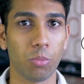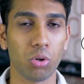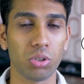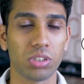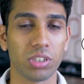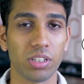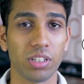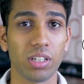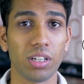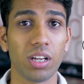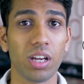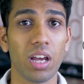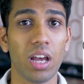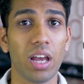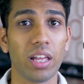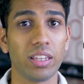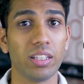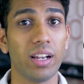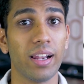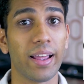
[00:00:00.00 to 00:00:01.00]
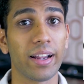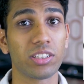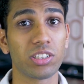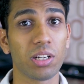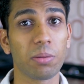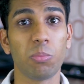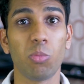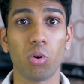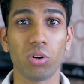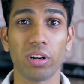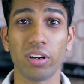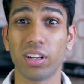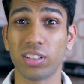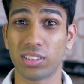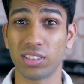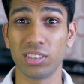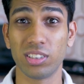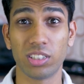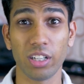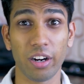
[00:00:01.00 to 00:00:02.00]
motor, the electric motor
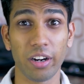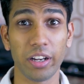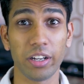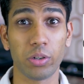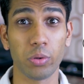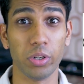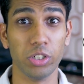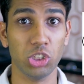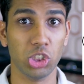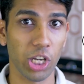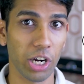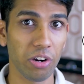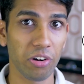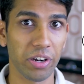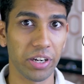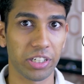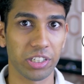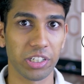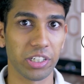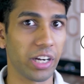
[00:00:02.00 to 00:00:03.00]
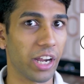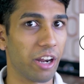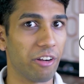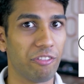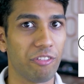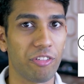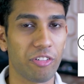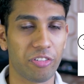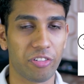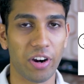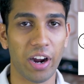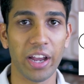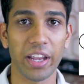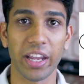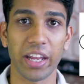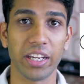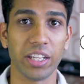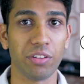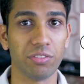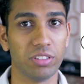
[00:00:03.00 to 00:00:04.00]
doesn't turn into a generator and
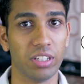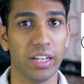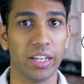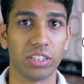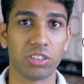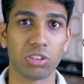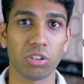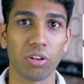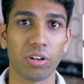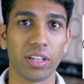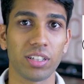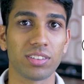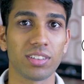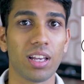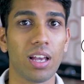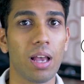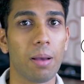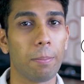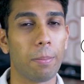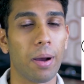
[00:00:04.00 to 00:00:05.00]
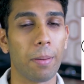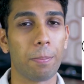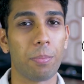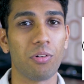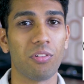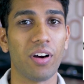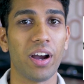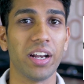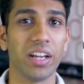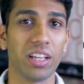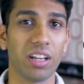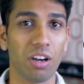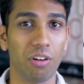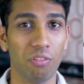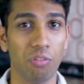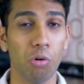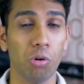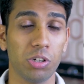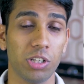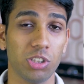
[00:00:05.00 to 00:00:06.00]
fry any of the electronics by providing
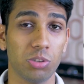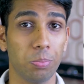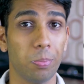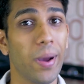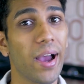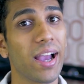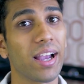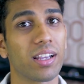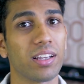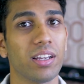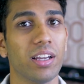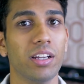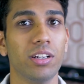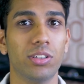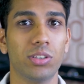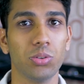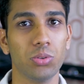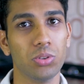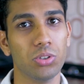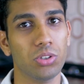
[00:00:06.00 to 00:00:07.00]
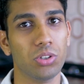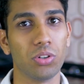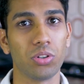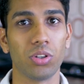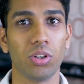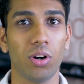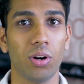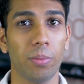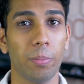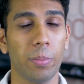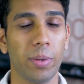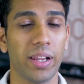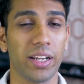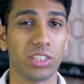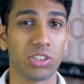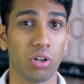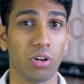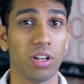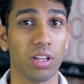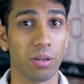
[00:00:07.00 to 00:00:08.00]
a voltage back into, you know, your
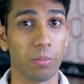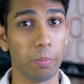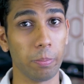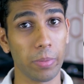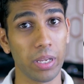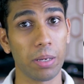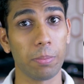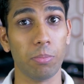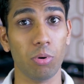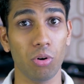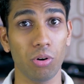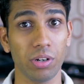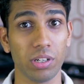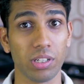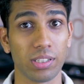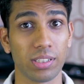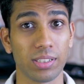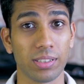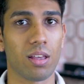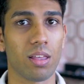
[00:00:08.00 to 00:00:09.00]
electronic mainboard.